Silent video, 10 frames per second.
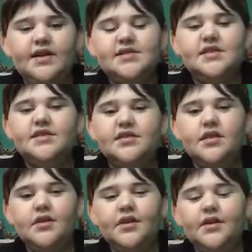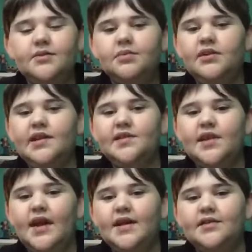guys, this is the only good place
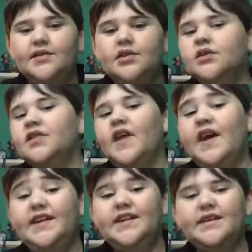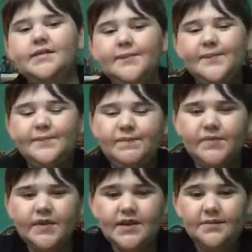that has good lighting
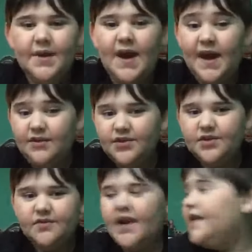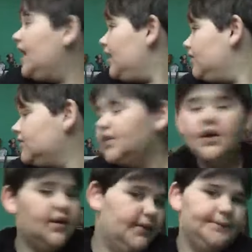in my house right now.
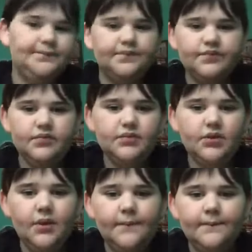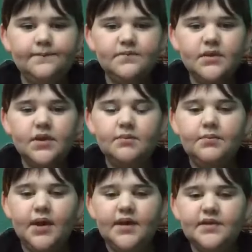Um,
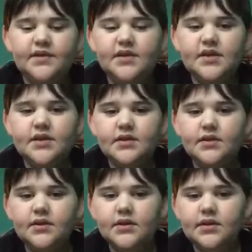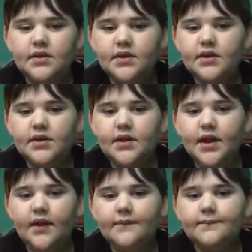but
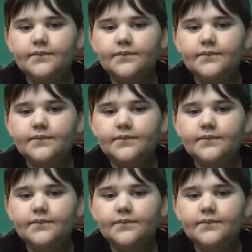yeah.